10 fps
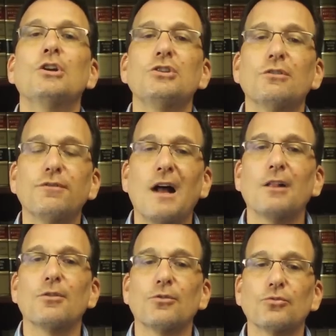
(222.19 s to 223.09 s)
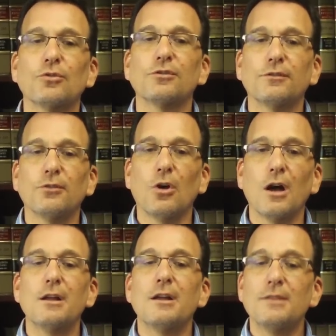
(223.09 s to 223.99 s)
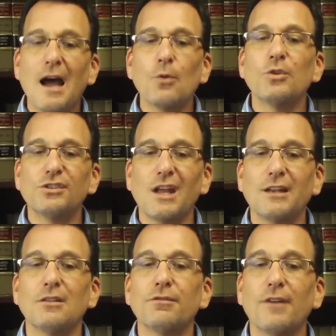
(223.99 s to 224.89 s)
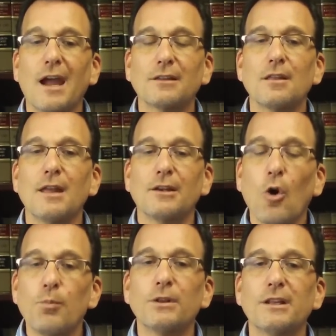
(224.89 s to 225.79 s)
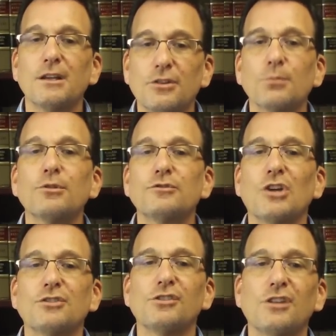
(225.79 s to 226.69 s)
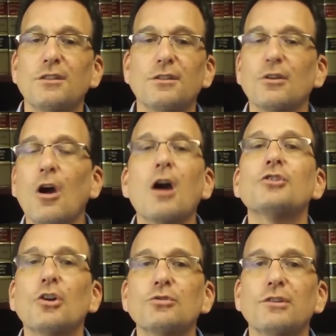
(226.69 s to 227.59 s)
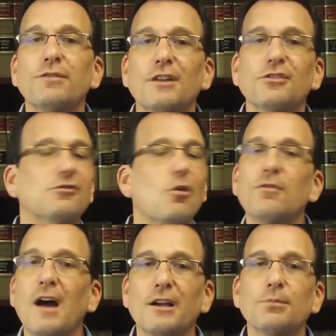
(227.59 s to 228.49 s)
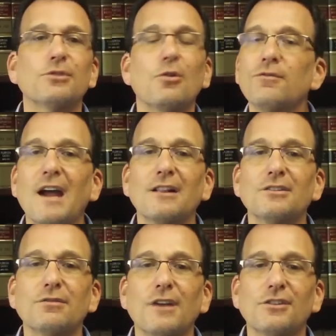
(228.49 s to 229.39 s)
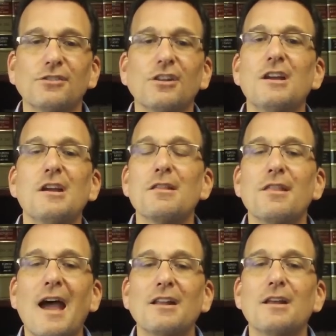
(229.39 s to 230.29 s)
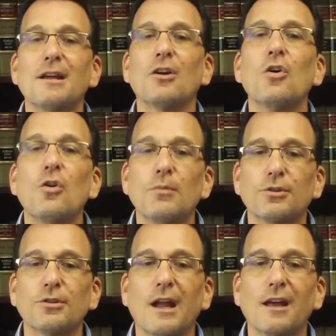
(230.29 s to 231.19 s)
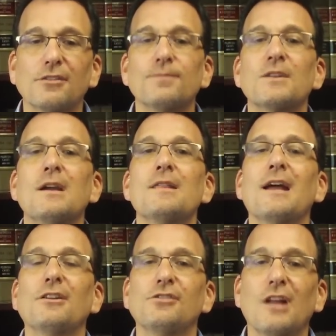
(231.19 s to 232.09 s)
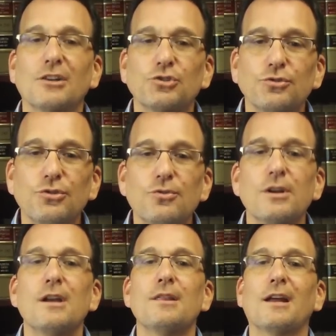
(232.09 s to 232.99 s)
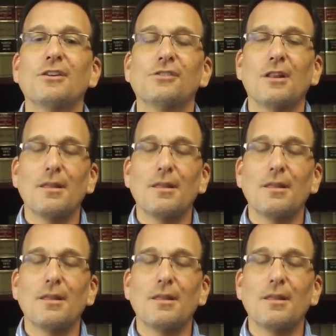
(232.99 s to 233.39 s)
to follow the rules of law, notwithstanding the fact that openly a number of judges said that there are no defenses, no viable, no valid defenses that a homeowner has. That is not true, that is